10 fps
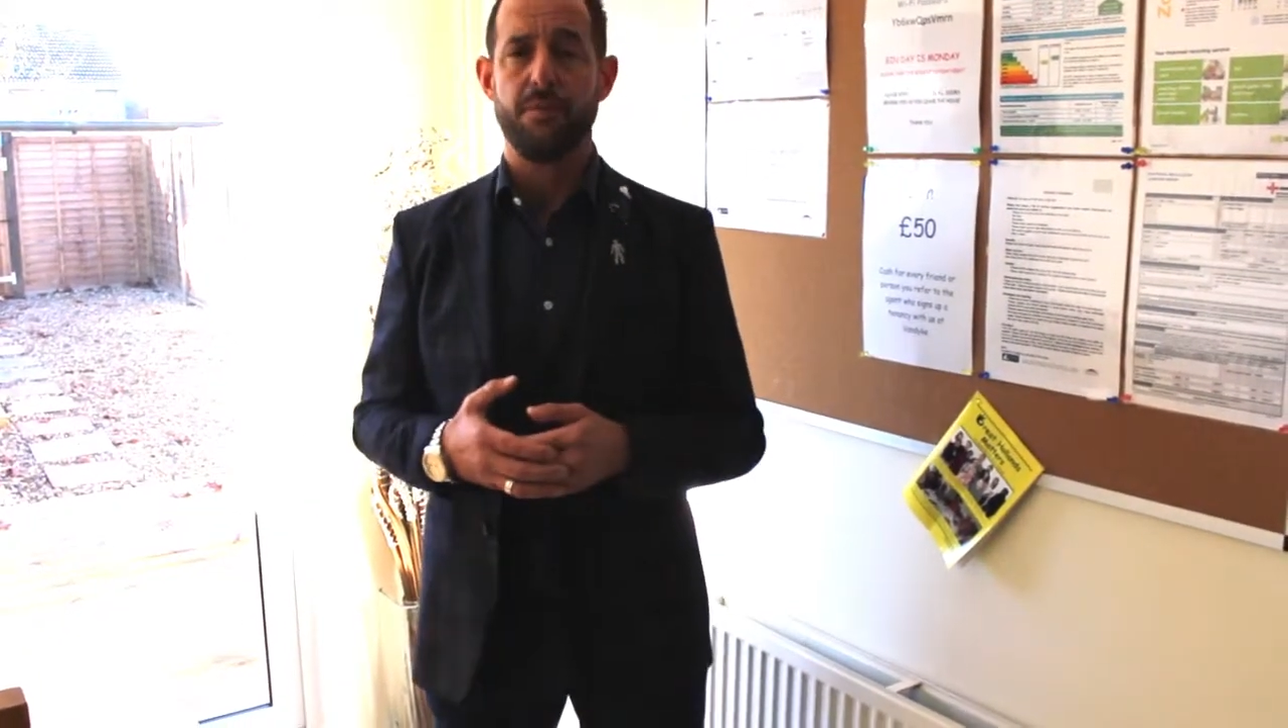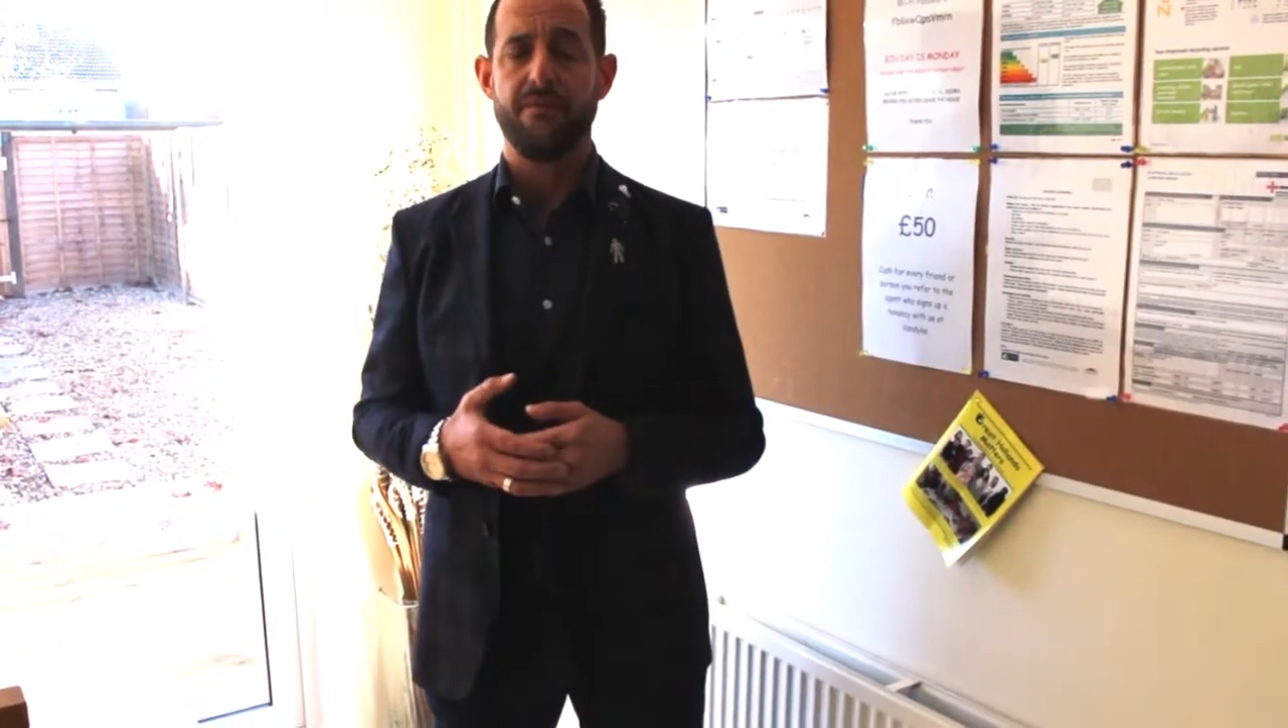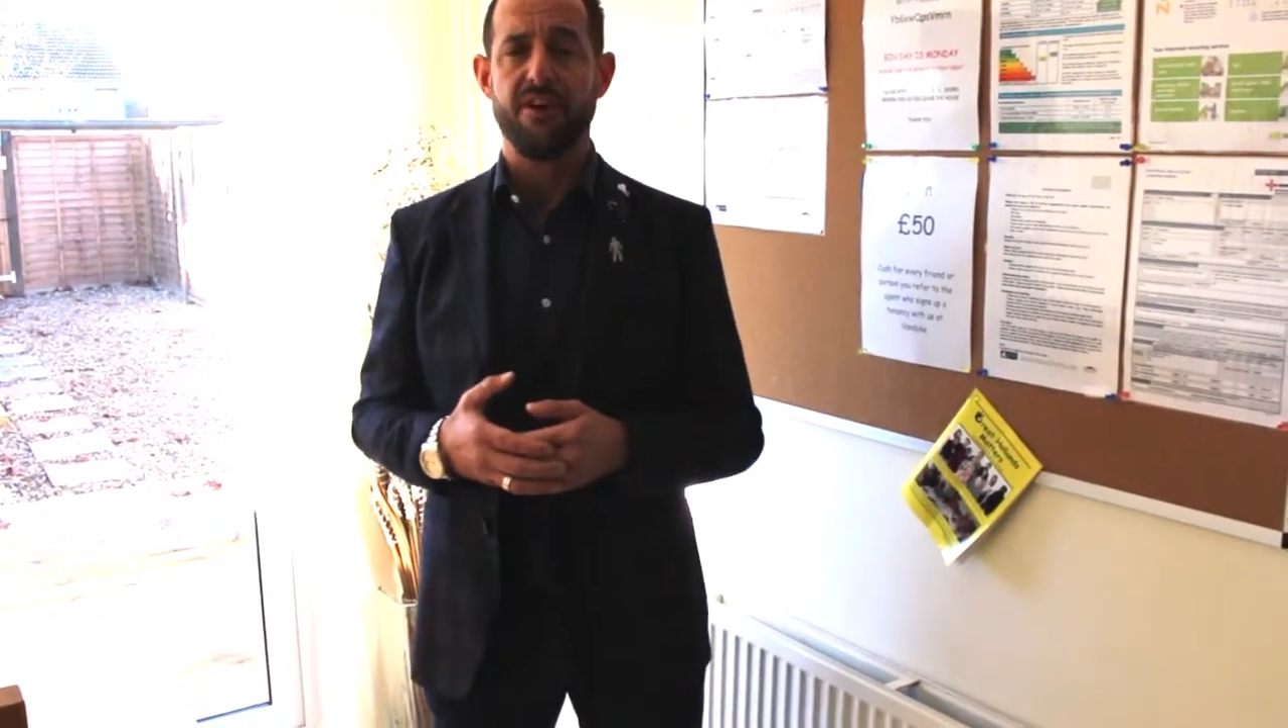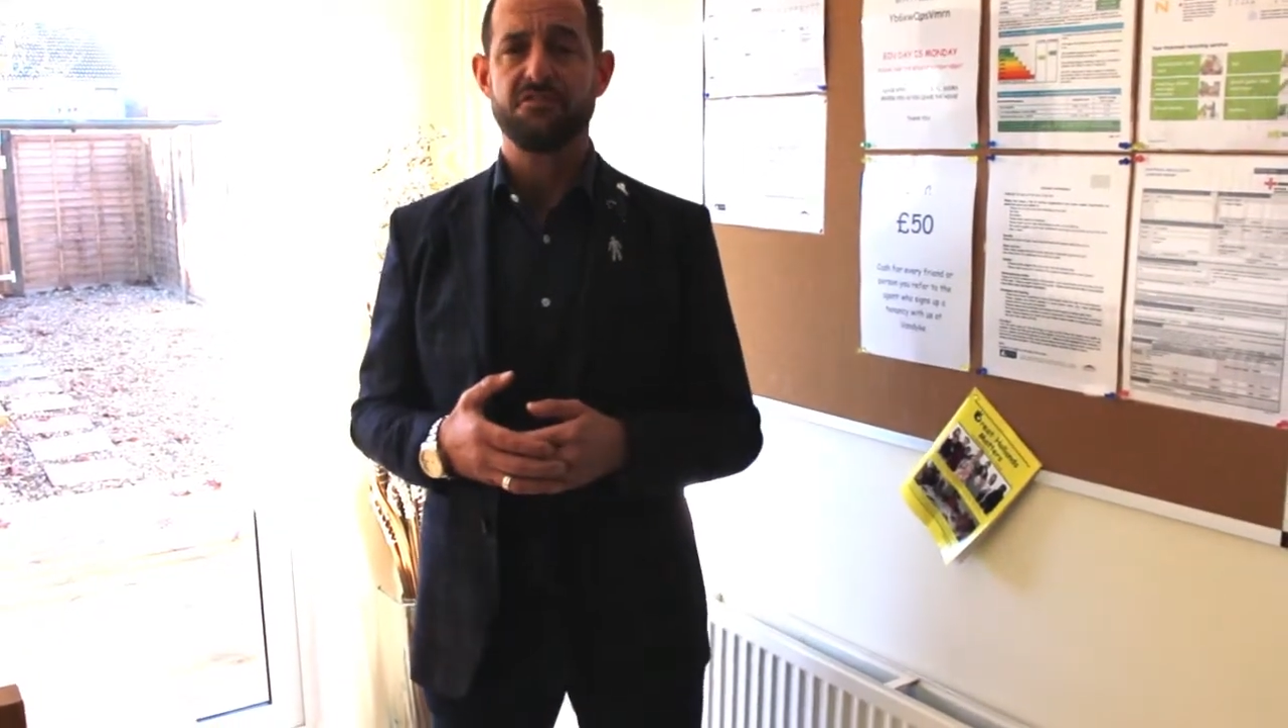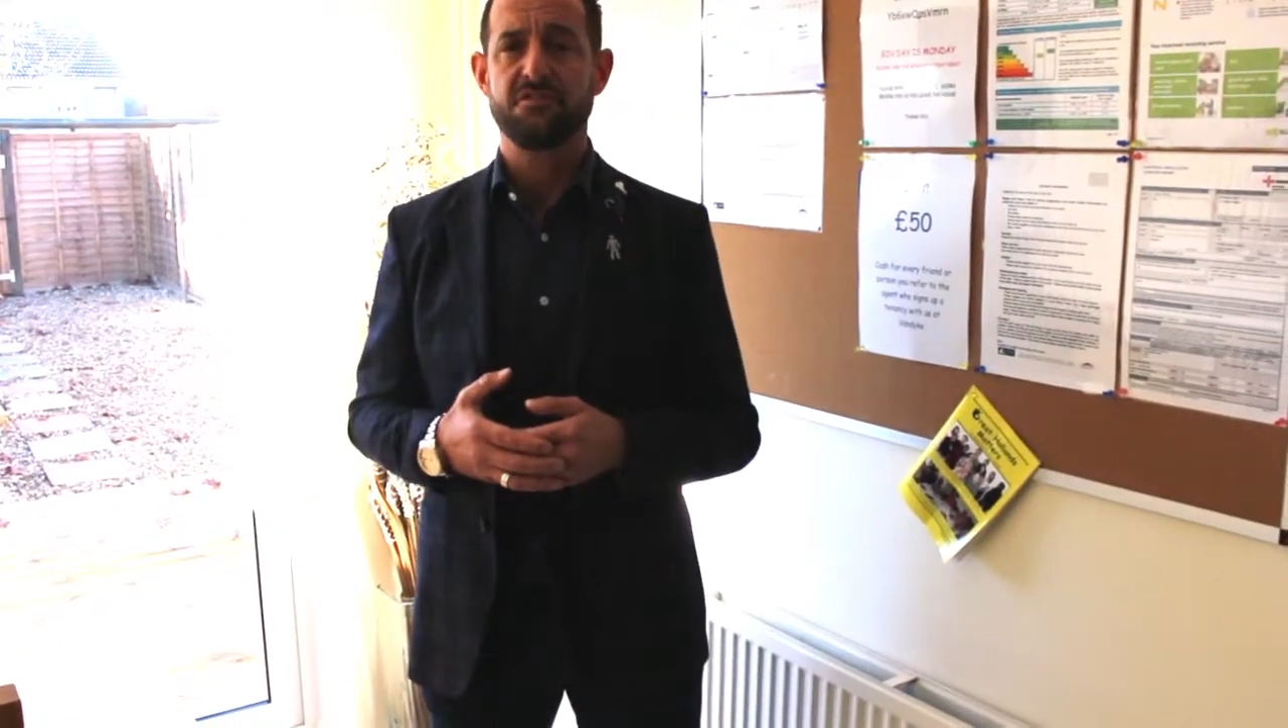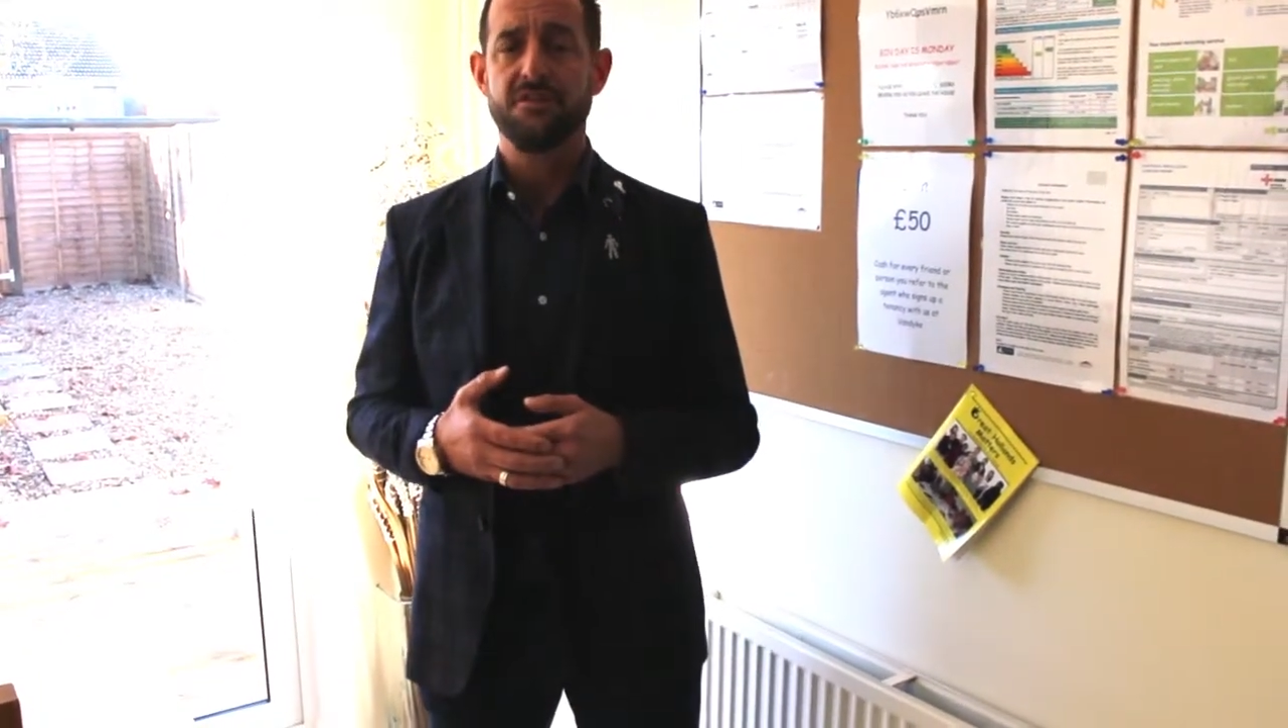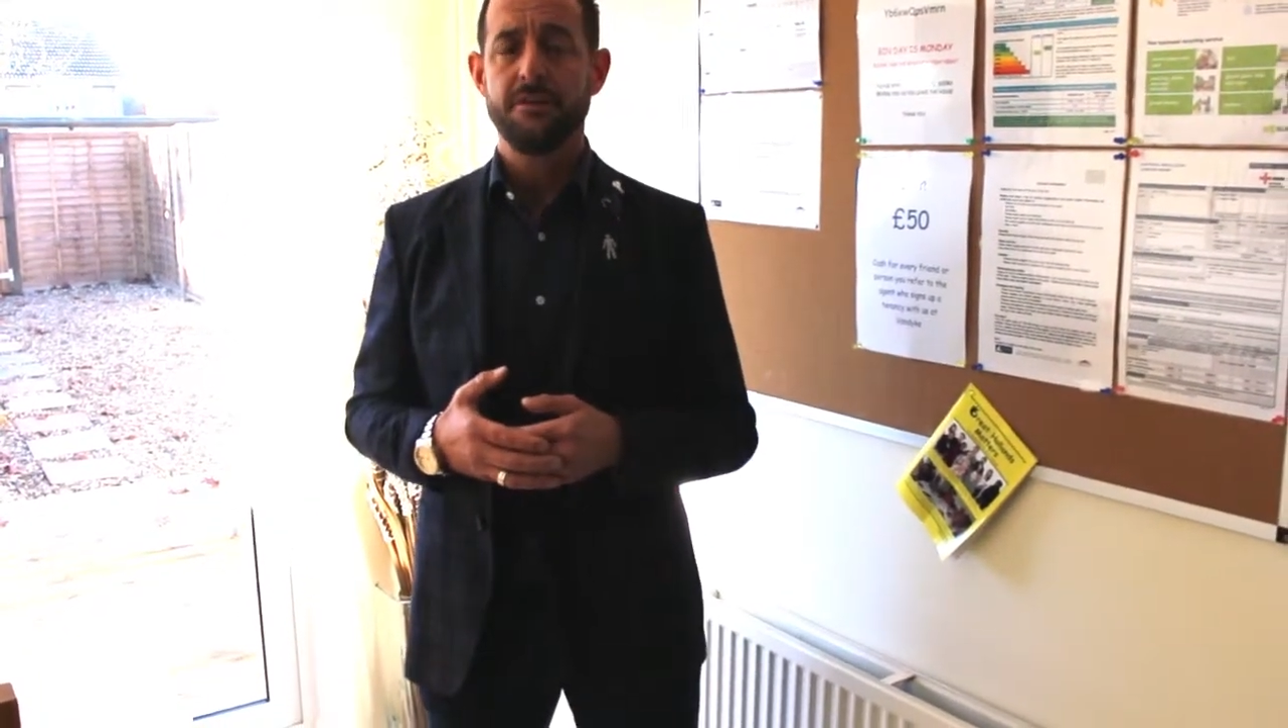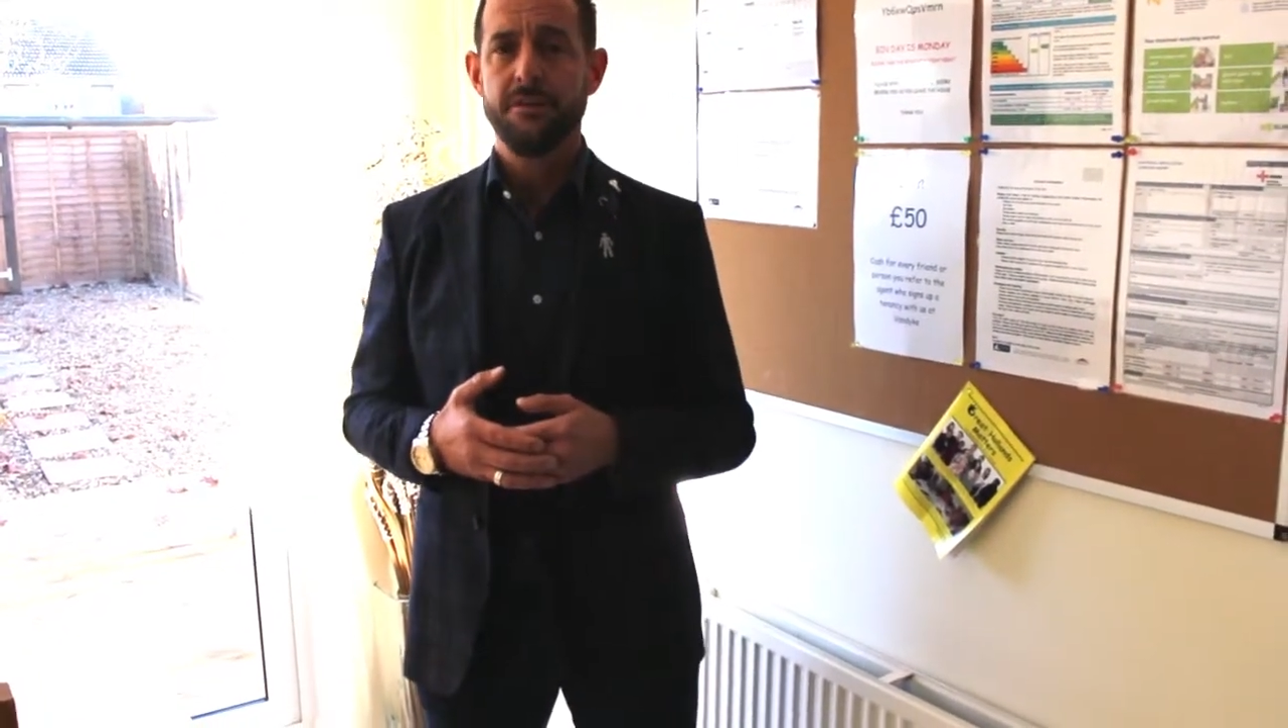with us.